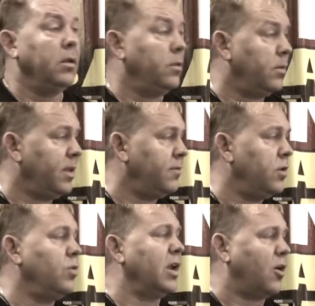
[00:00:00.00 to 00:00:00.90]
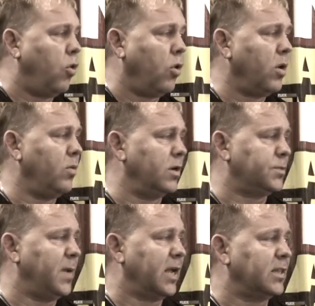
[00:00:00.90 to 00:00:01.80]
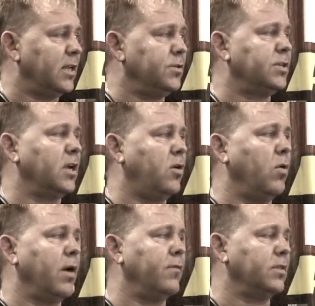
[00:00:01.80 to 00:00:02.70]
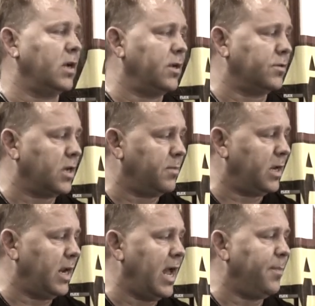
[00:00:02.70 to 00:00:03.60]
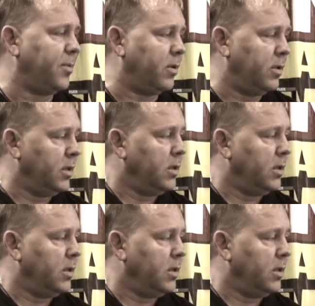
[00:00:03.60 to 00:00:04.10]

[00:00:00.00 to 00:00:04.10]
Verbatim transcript: Nobody even knew what a core was back yeah. then. You said core, everyone thought you were talking about an apple.